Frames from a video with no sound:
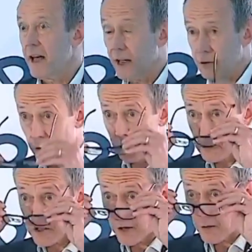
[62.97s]
and
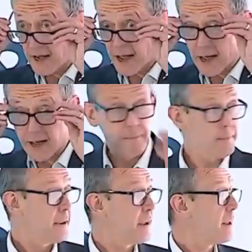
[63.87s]
also,
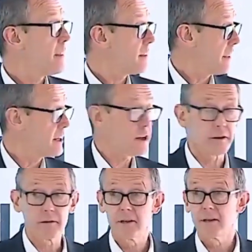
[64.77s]
thank
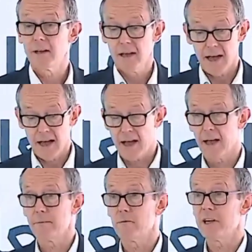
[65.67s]
you.
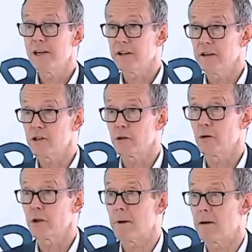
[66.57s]
I'm really going to
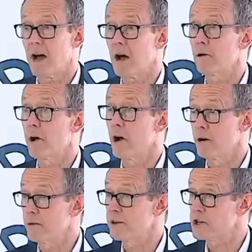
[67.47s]
talk about our
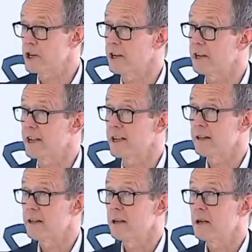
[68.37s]
own journey.
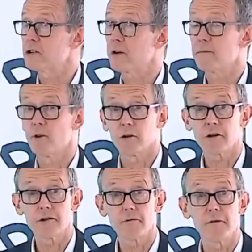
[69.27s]
So I'm not
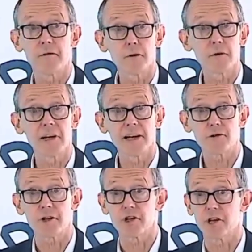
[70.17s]
going to review the
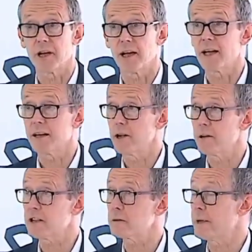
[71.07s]
literature, and I know
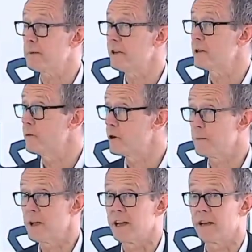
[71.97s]
there's people in the
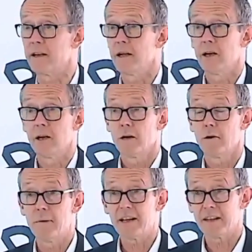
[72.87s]
room here who
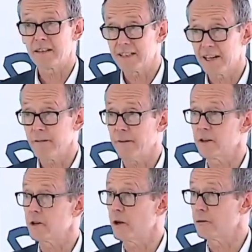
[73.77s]
are making
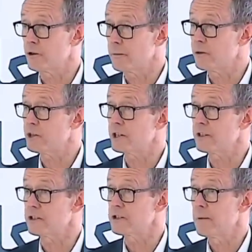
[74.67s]
significant
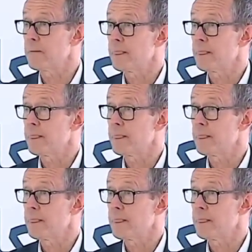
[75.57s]
contributions,